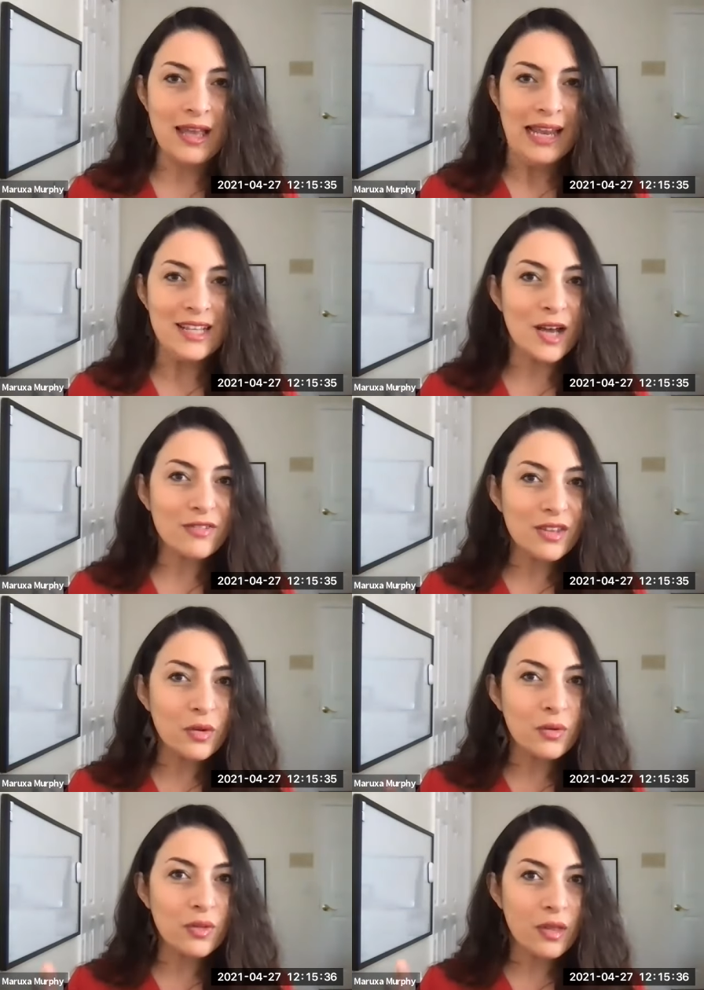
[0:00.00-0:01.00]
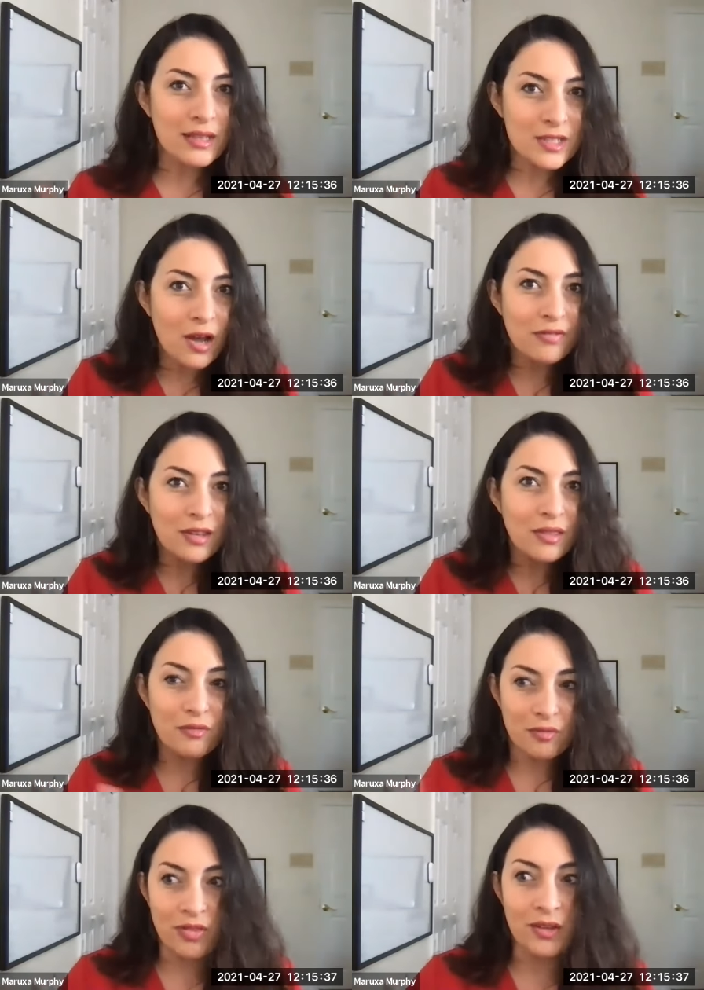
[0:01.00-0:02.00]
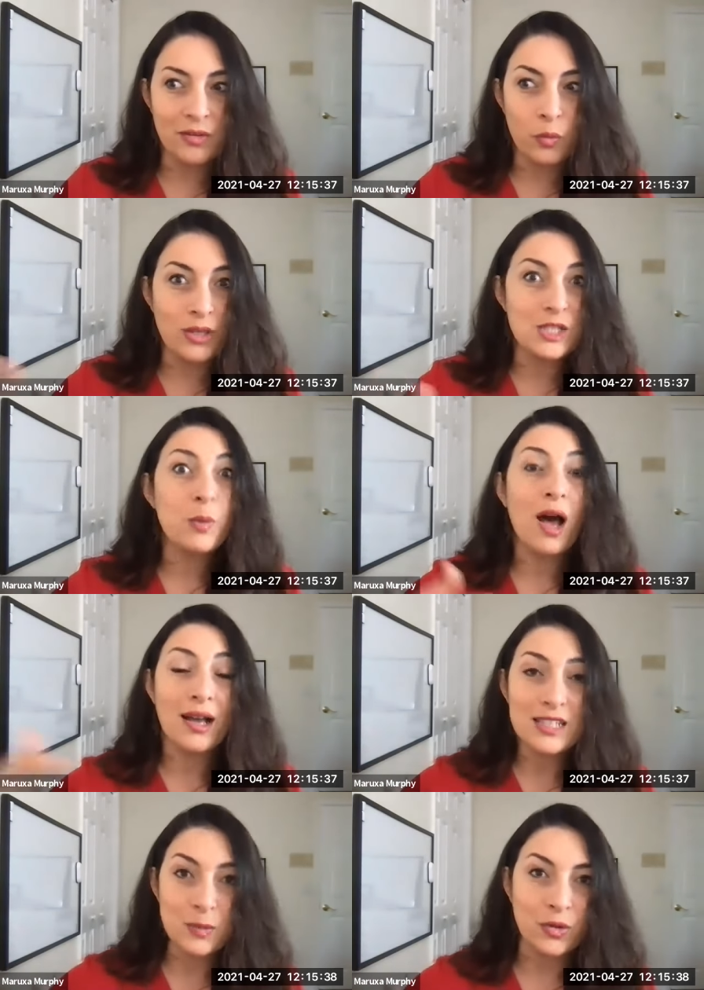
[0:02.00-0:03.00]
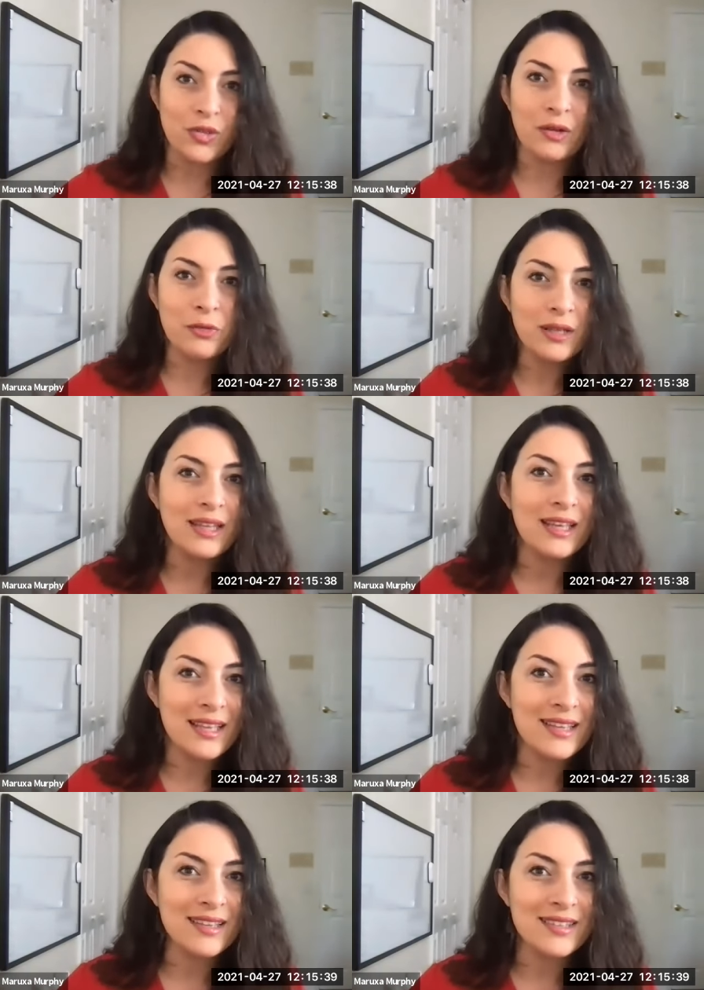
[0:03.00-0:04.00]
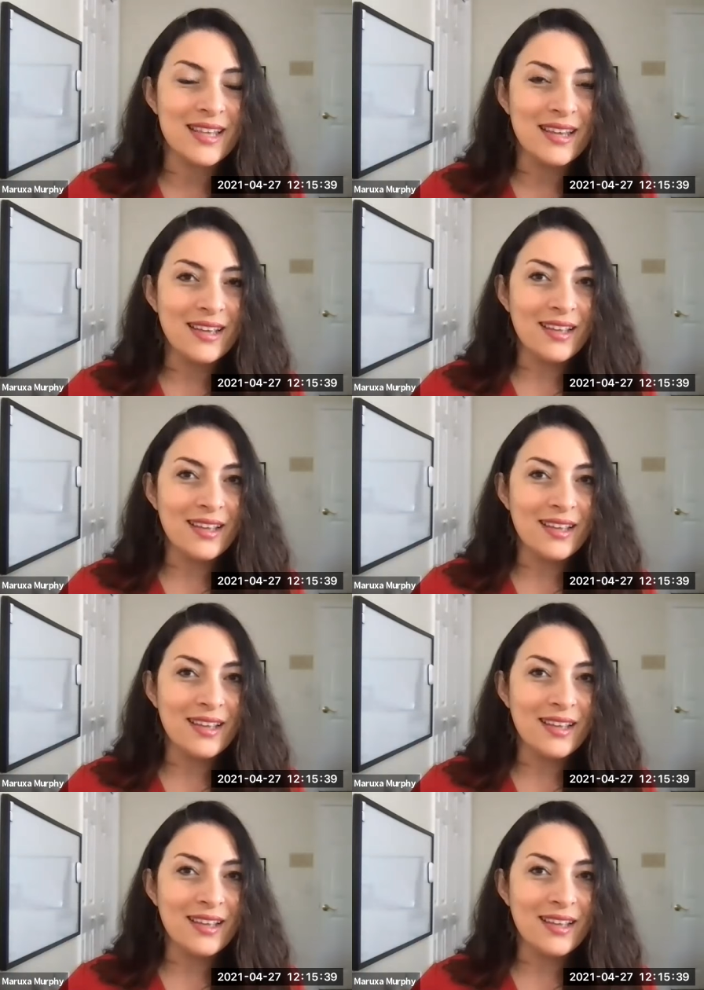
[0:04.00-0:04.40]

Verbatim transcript: And it's often the, it's often the, what's possible that really is